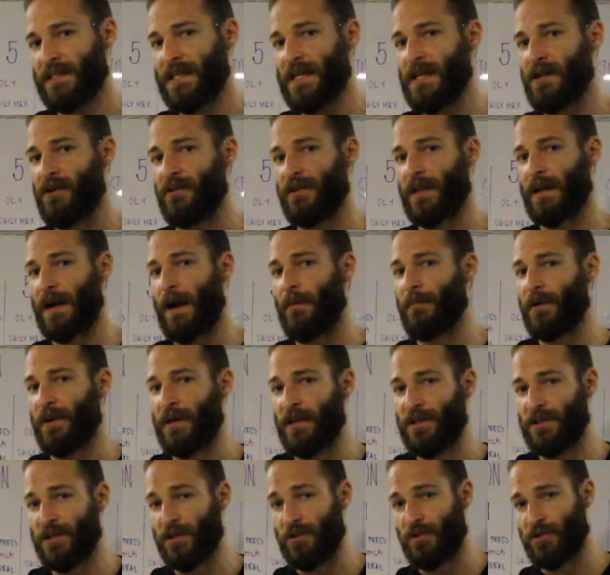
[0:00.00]
here that I'm going to
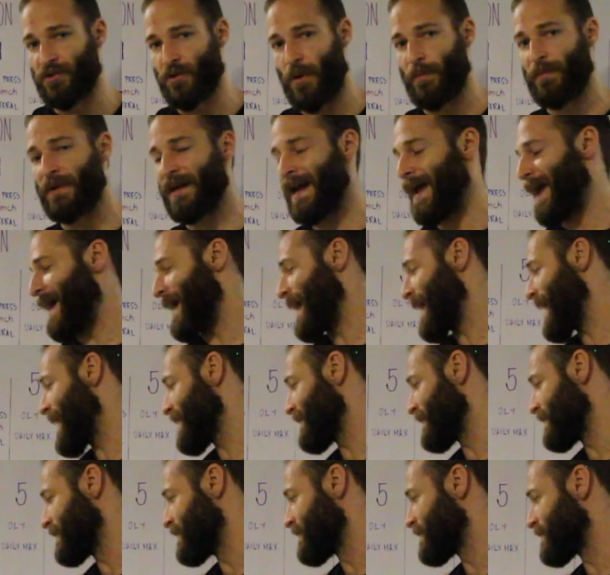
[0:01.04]
do is I'm going to add
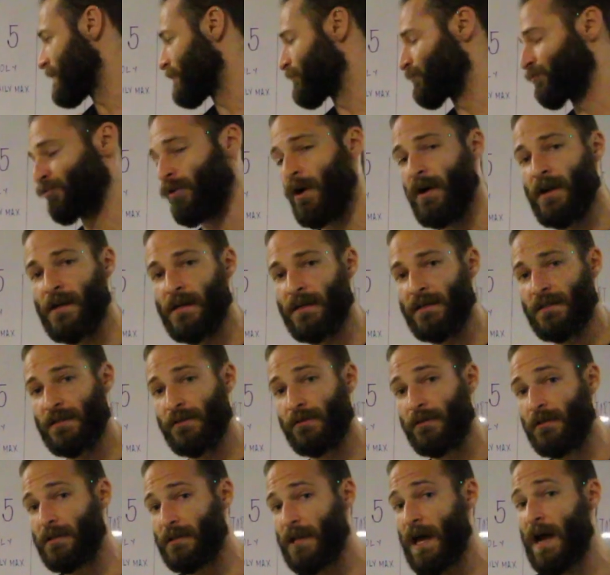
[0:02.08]
in some running to a
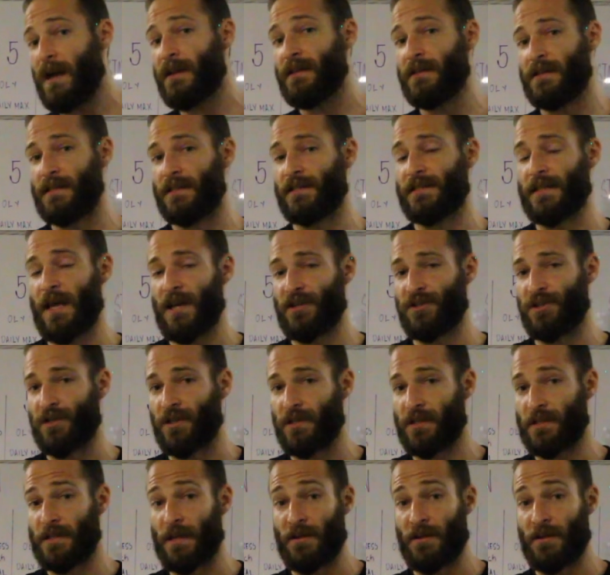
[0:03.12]
lot of these sessions.